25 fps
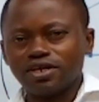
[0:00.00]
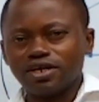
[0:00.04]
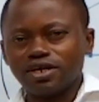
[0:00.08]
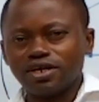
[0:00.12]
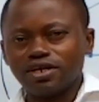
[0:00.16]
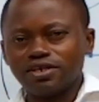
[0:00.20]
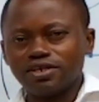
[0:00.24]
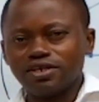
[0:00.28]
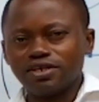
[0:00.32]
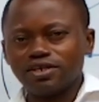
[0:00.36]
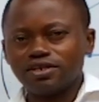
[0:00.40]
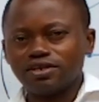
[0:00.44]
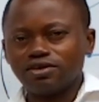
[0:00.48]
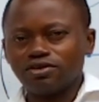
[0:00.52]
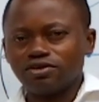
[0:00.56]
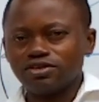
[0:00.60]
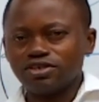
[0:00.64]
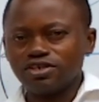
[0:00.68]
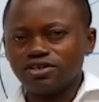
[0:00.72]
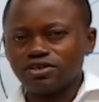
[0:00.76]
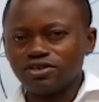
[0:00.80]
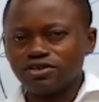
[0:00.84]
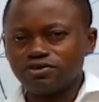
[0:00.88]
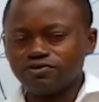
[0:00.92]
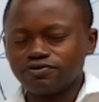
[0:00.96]
and then on
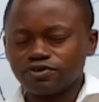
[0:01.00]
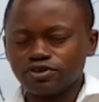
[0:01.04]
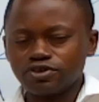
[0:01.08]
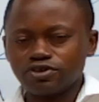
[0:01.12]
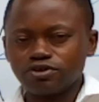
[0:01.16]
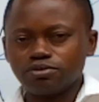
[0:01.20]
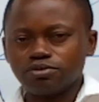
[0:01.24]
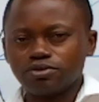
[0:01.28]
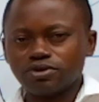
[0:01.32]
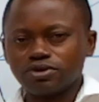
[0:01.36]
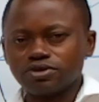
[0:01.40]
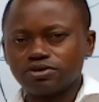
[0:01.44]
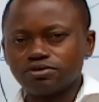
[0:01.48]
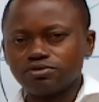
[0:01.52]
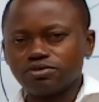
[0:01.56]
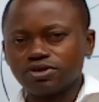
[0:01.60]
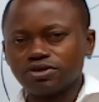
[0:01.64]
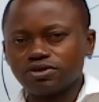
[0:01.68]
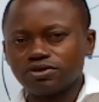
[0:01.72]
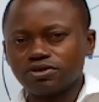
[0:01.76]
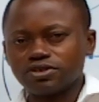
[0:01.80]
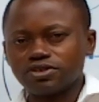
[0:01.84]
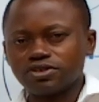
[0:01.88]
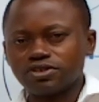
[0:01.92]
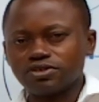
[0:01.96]
the notification button,
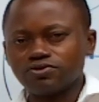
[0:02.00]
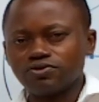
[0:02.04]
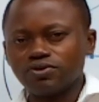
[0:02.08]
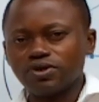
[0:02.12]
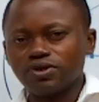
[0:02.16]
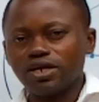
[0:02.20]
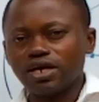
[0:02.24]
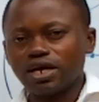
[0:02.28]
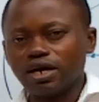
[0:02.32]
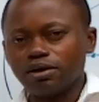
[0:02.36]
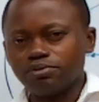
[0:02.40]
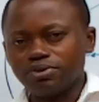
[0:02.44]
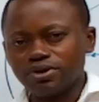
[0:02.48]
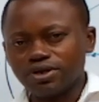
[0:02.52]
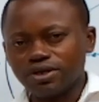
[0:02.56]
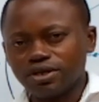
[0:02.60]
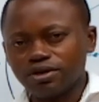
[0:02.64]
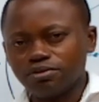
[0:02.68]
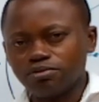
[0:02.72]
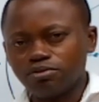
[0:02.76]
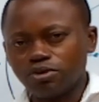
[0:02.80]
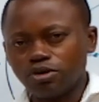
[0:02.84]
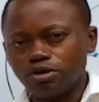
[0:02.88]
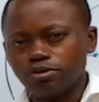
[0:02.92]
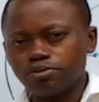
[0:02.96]
because we are
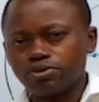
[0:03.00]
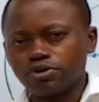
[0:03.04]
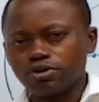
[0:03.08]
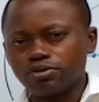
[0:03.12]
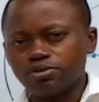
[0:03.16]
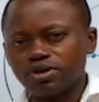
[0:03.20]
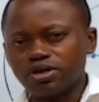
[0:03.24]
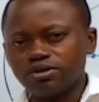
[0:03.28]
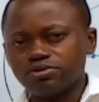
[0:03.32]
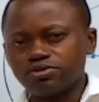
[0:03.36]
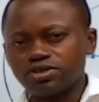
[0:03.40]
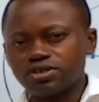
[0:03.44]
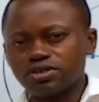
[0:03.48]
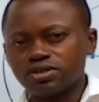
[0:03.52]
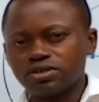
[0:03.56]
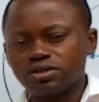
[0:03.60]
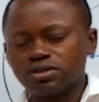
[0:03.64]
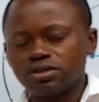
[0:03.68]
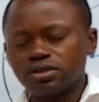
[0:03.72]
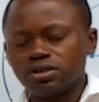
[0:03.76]
bringing more problems